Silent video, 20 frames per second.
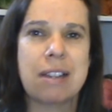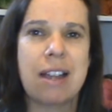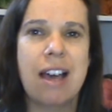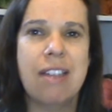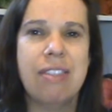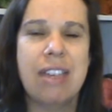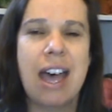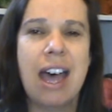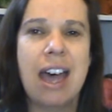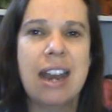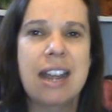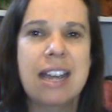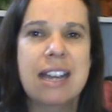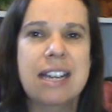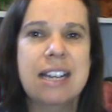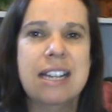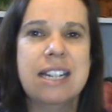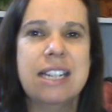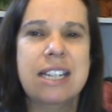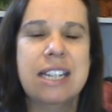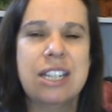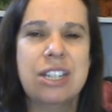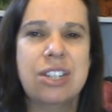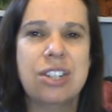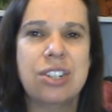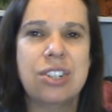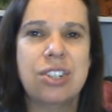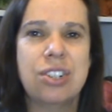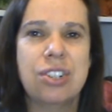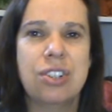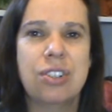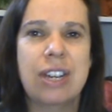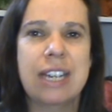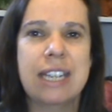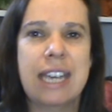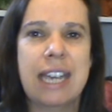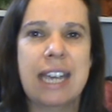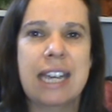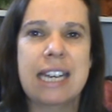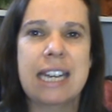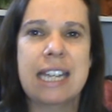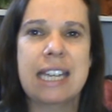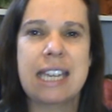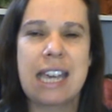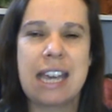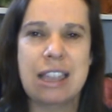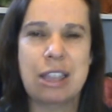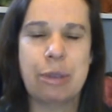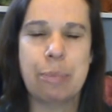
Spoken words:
like that, just to, again, get the